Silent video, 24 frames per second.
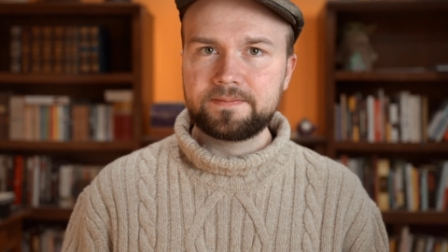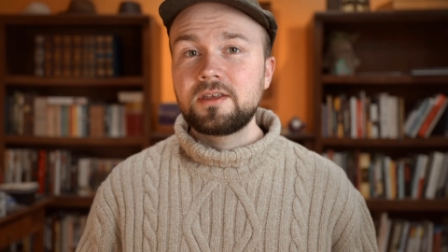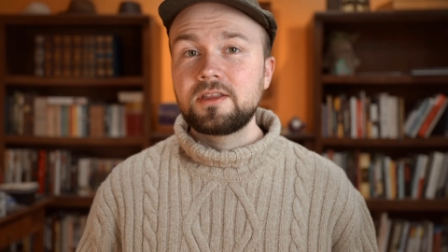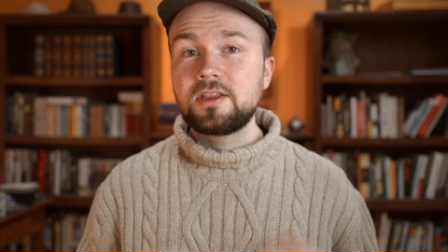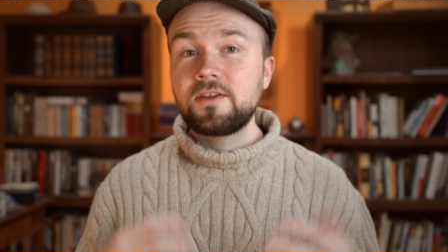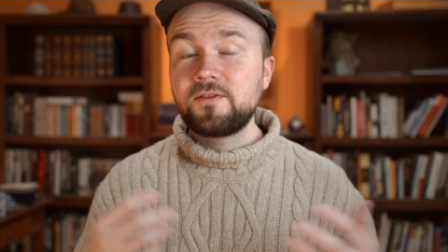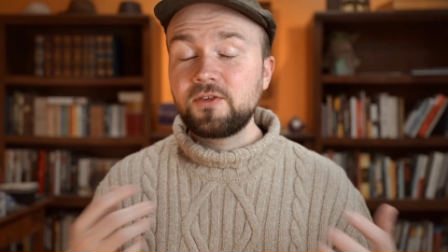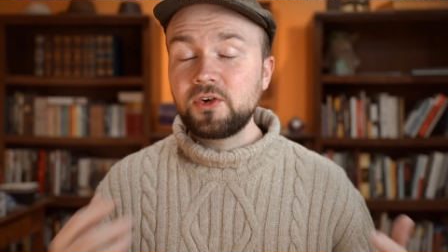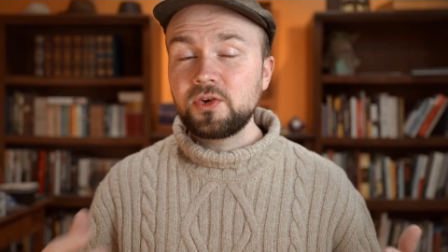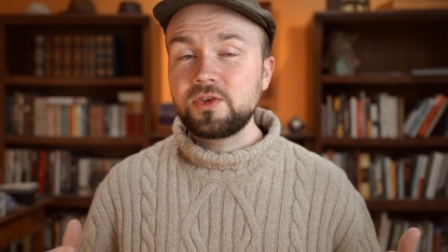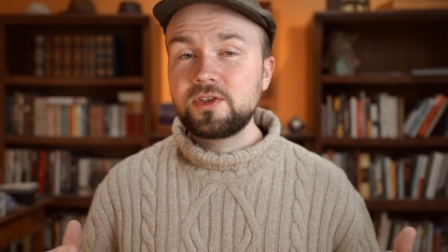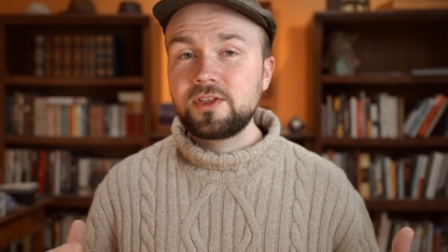The
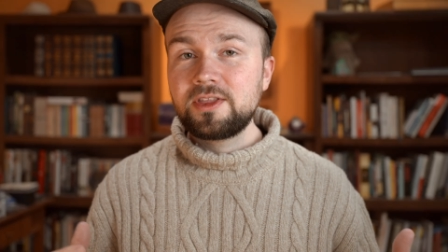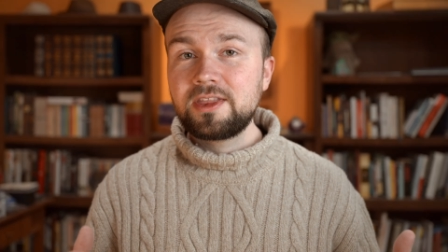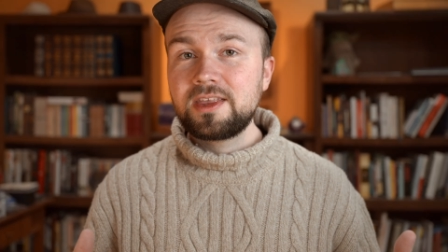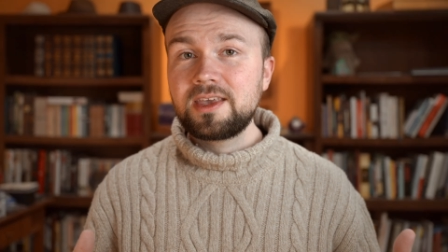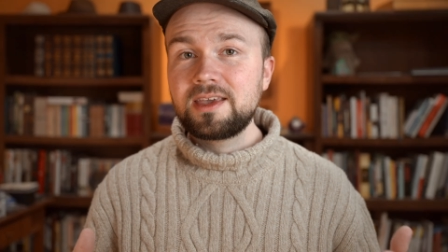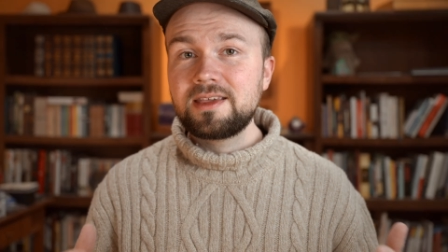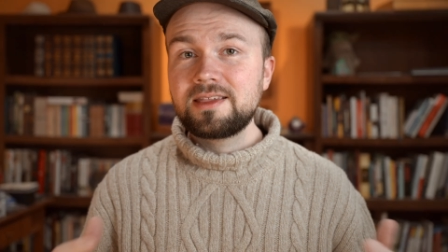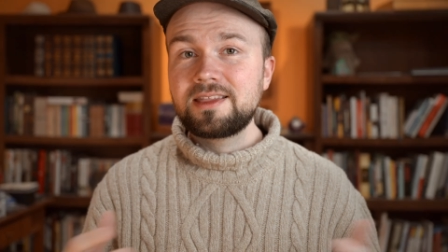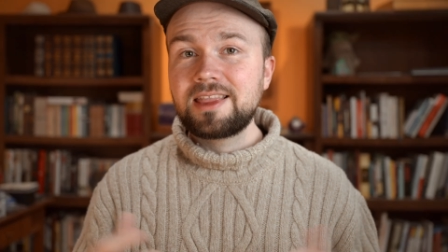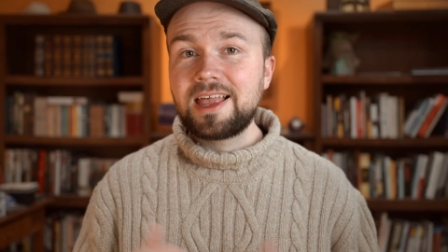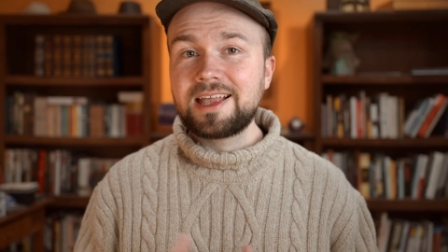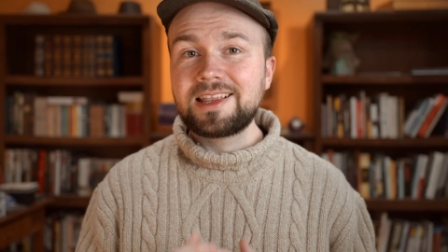first of
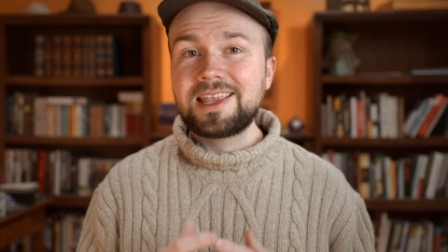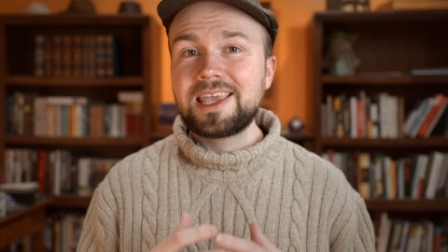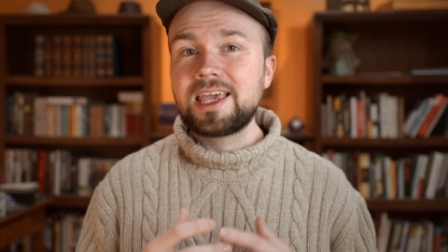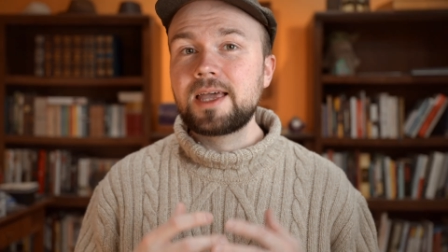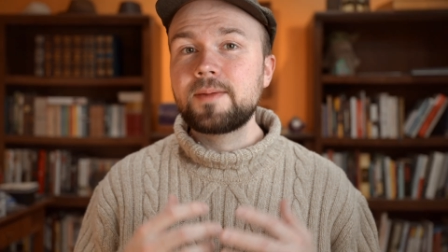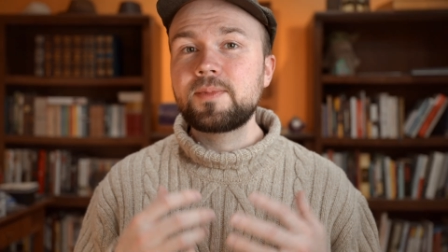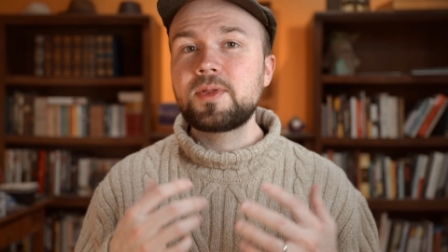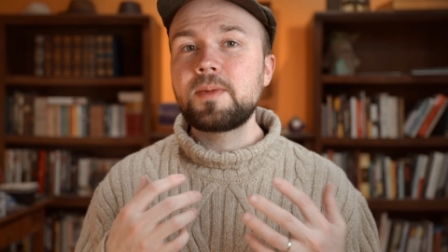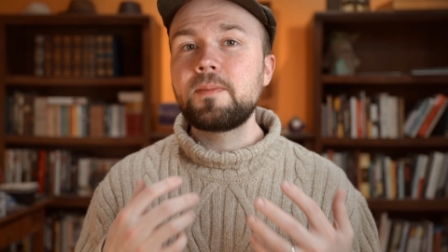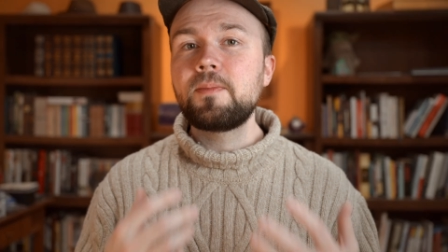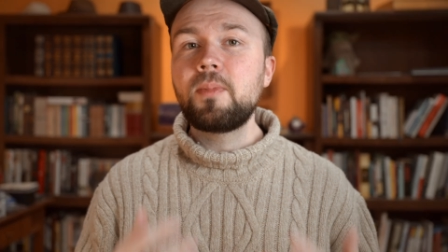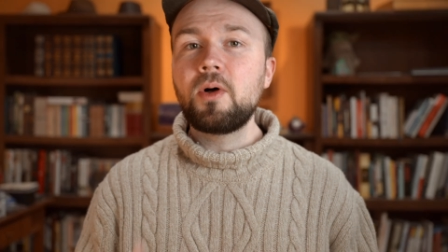these that take
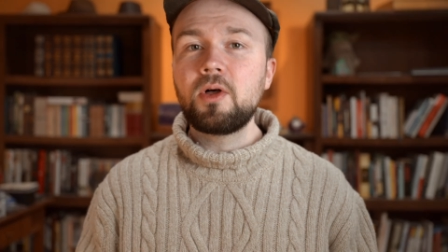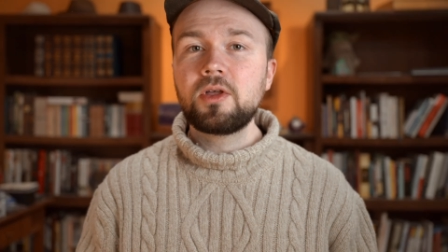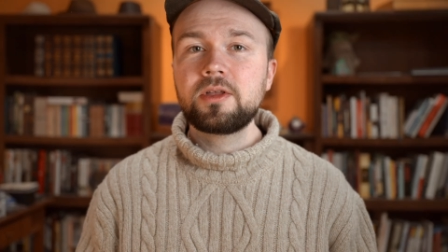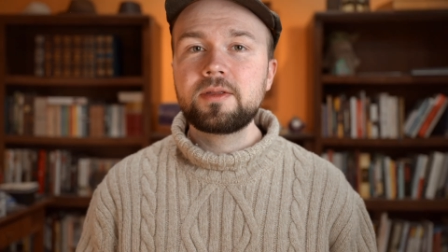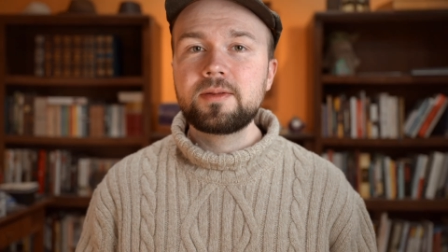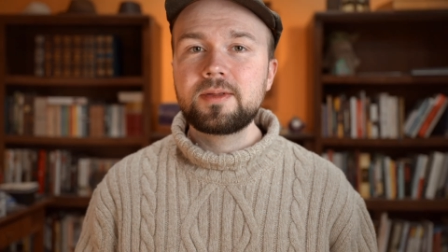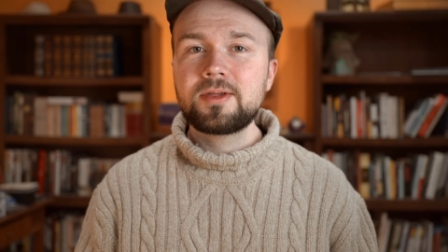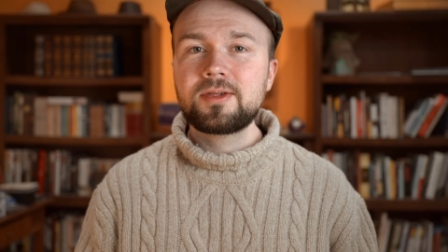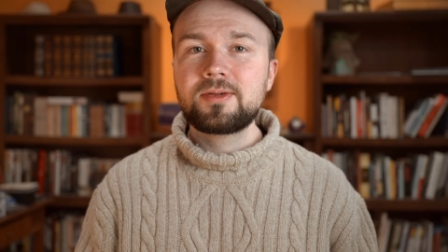up the bulk of the